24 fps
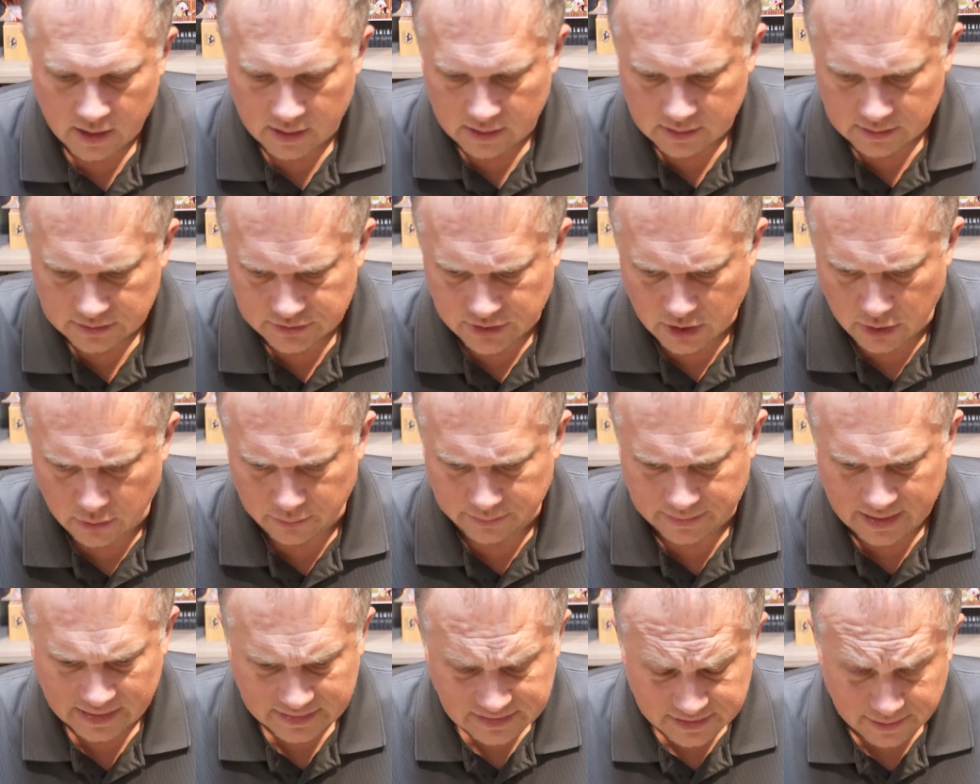So
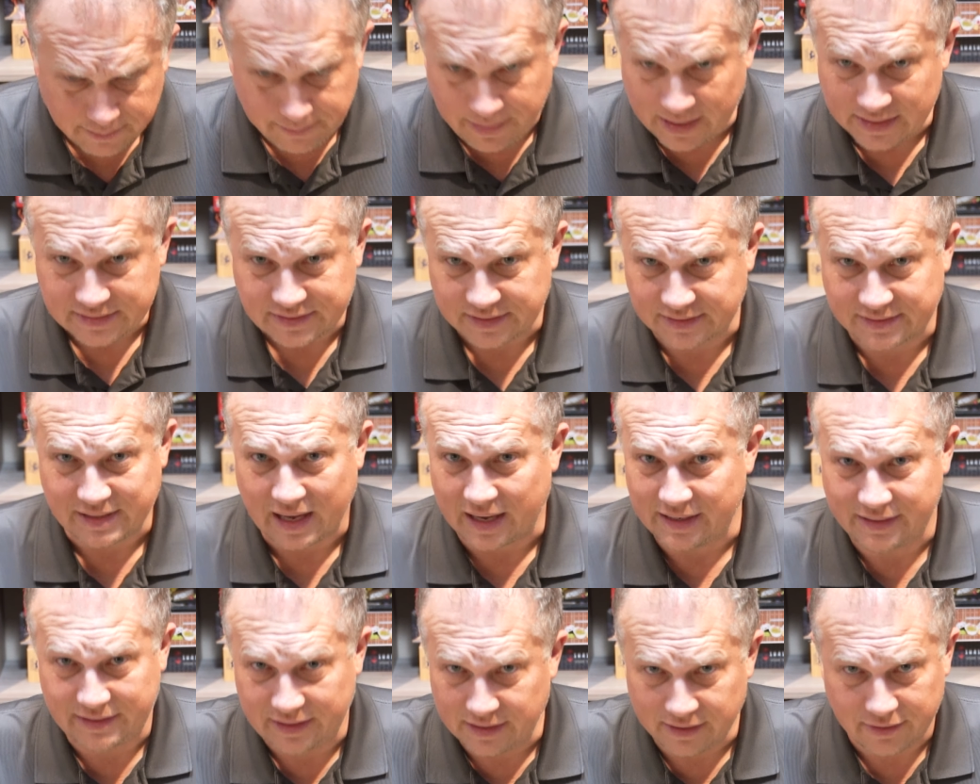that's the basics
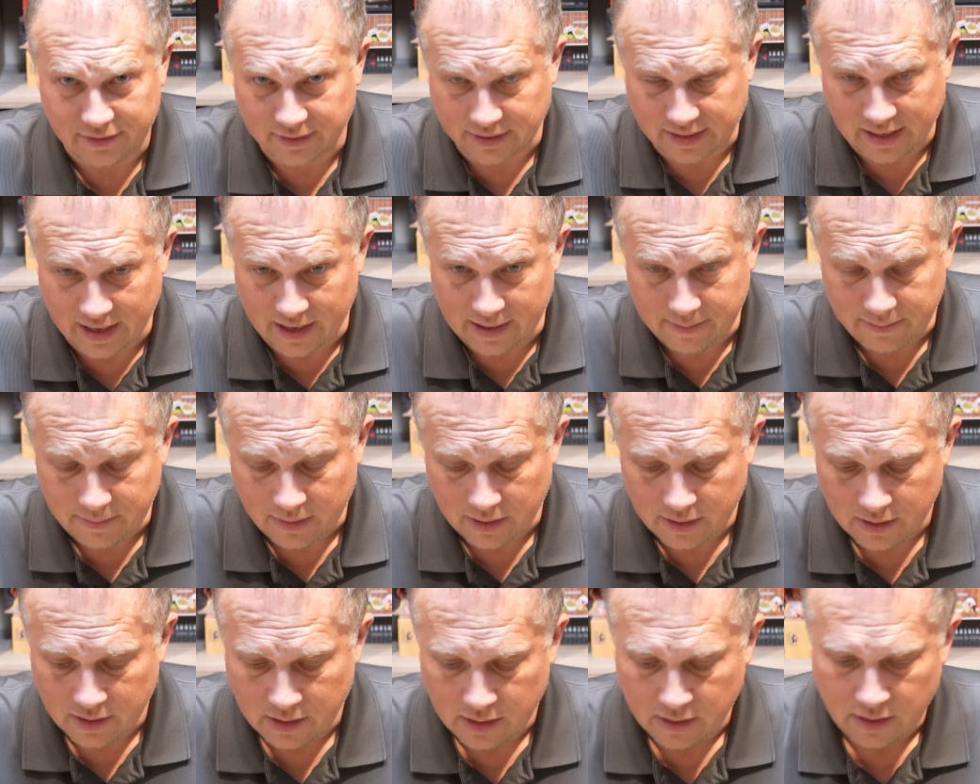idea of the game.
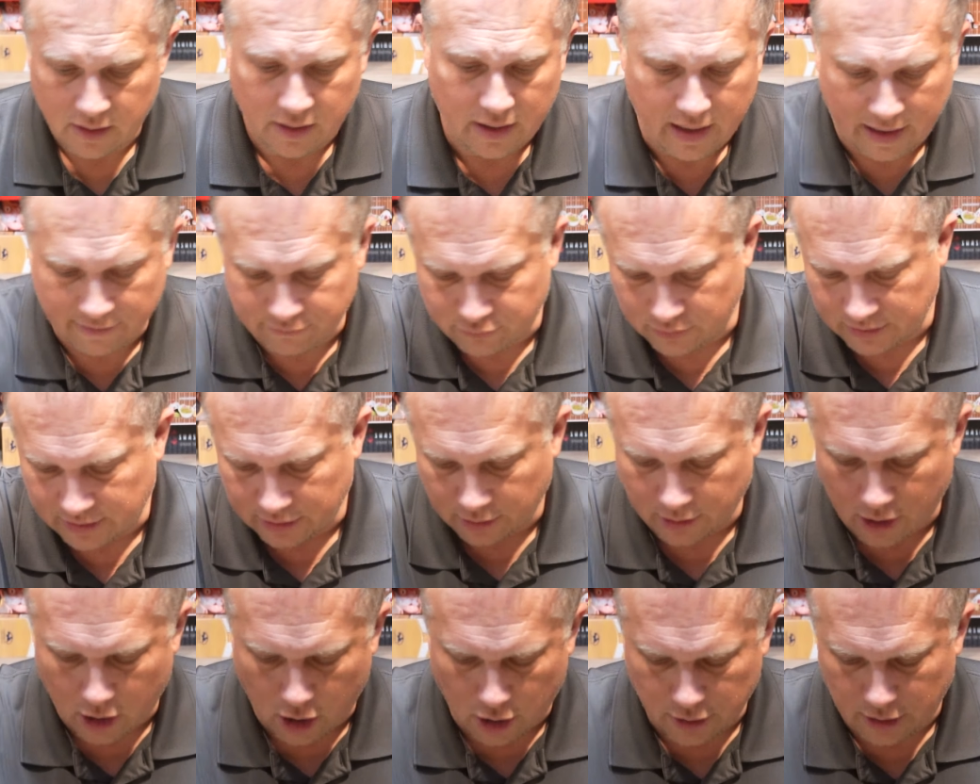After you
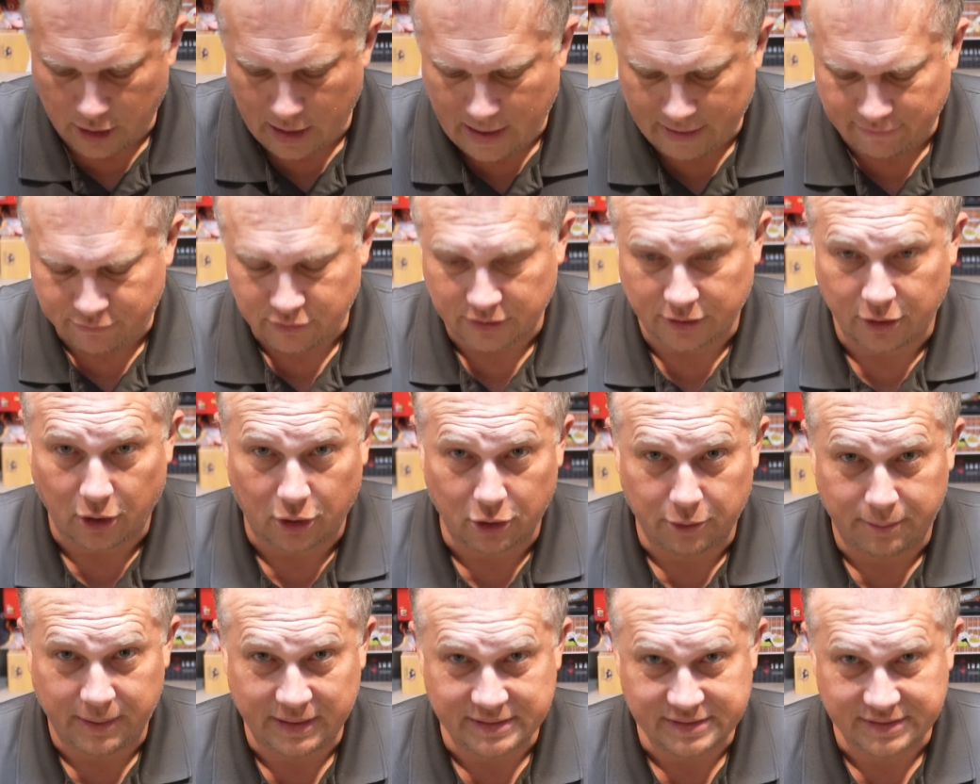get all your
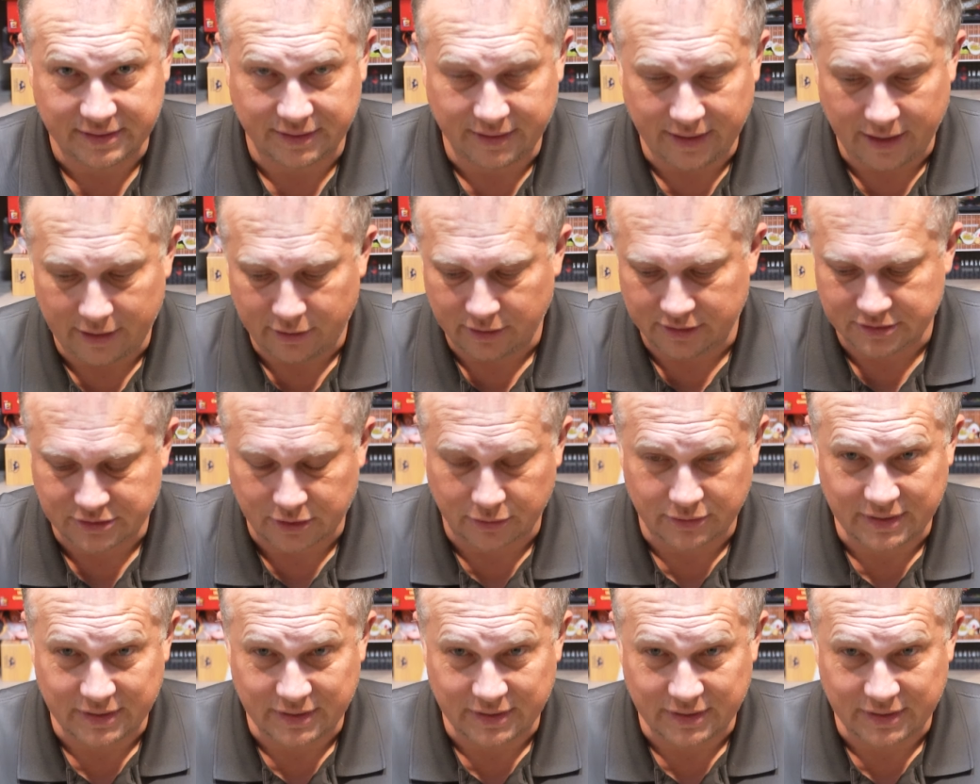pieces in the end, you can start